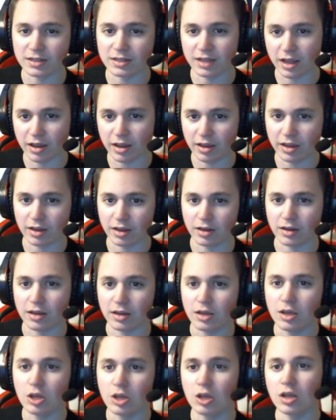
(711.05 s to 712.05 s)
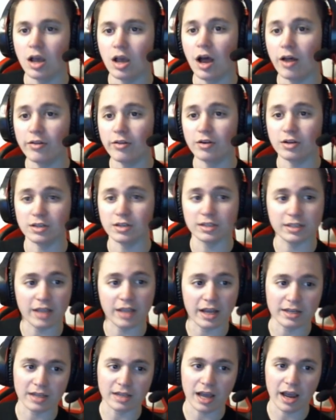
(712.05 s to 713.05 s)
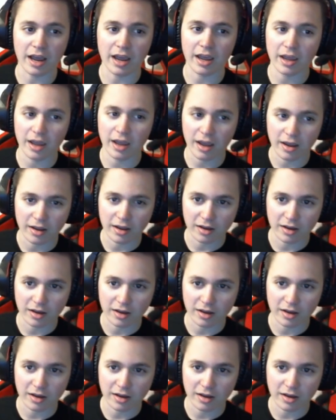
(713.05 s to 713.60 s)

telling others that I